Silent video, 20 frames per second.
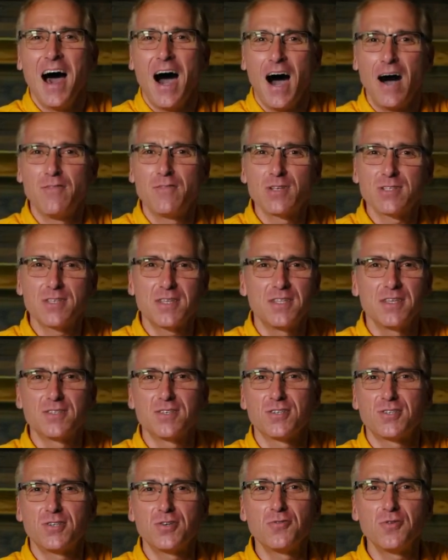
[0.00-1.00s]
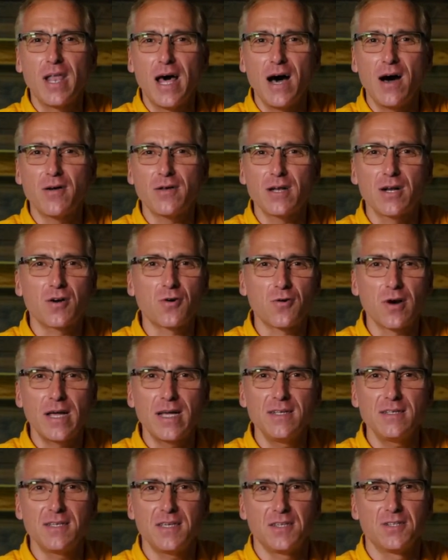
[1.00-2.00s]
Obviously, this is too loud and
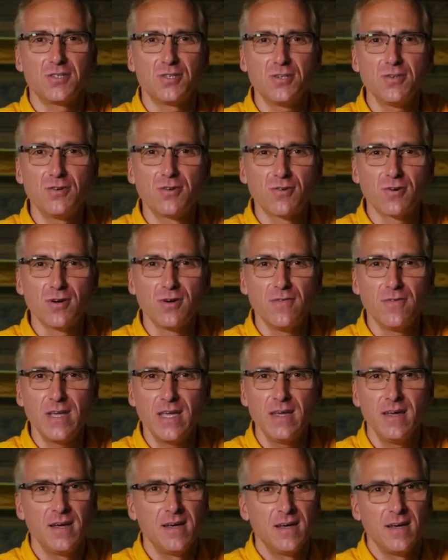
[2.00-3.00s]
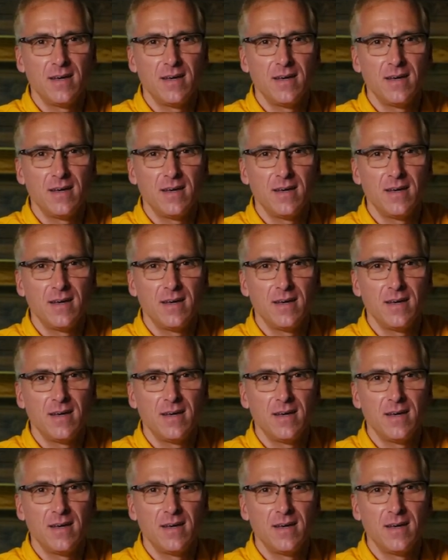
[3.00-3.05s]
crazy and too groovy.